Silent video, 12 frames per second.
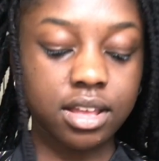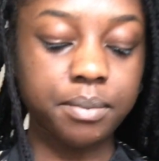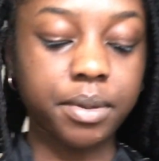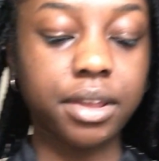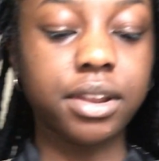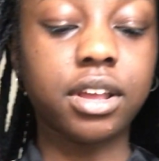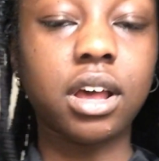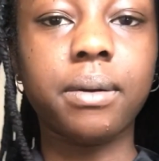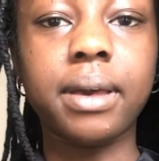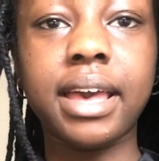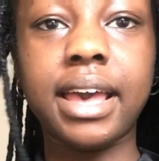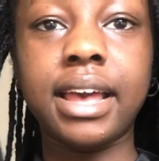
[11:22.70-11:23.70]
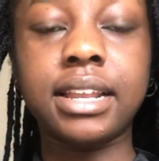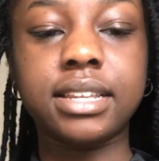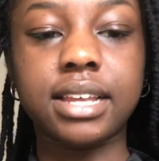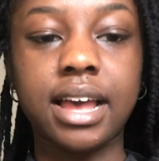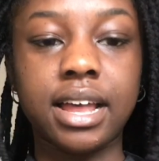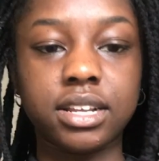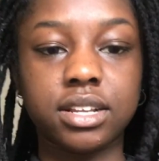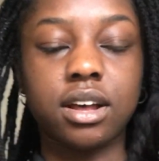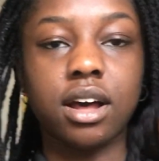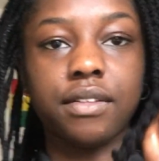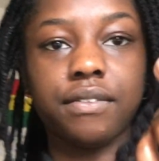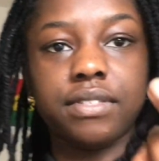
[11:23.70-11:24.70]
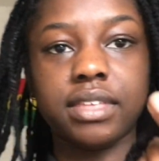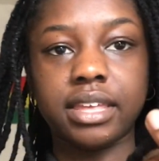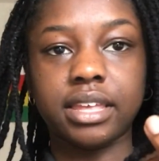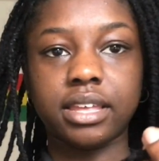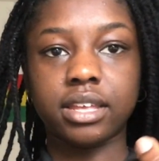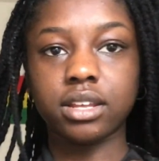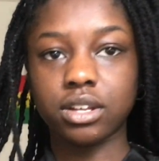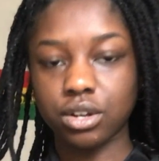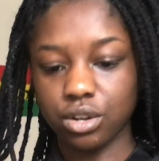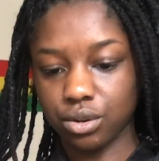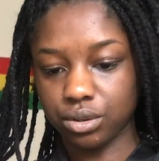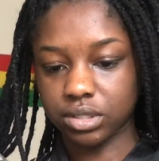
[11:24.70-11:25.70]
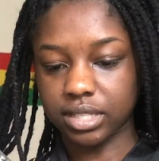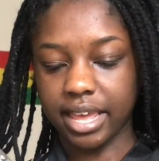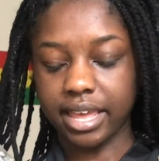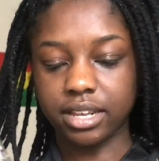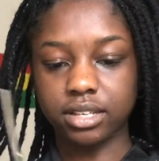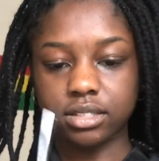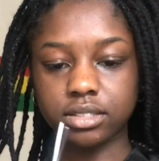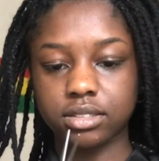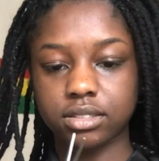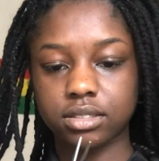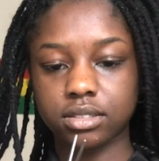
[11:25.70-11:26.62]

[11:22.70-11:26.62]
I'm gonna go ahead and cut the loose ends,